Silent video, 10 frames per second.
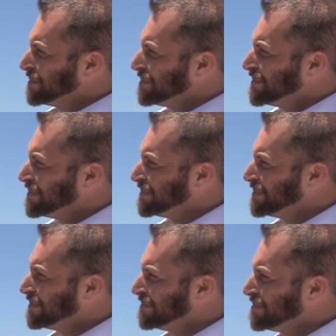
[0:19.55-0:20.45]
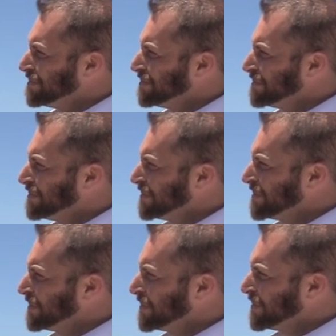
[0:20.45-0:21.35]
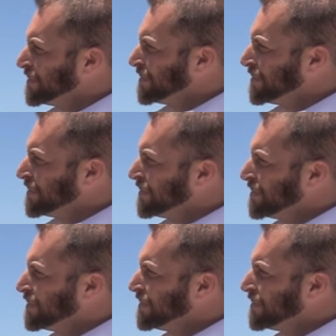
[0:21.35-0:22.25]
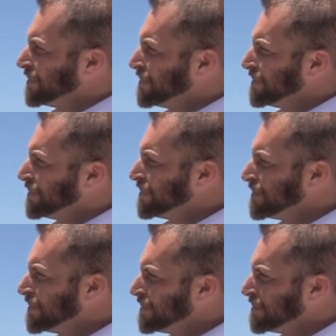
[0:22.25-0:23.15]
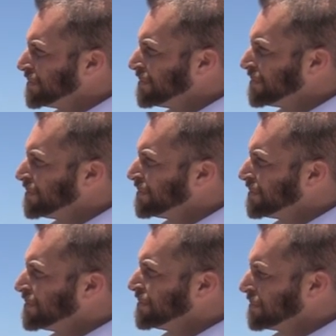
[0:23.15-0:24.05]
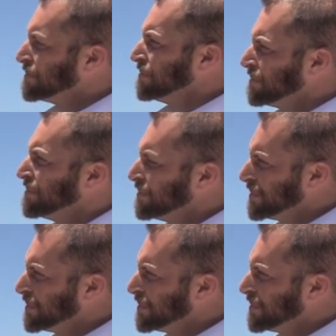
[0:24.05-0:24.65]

[no speech]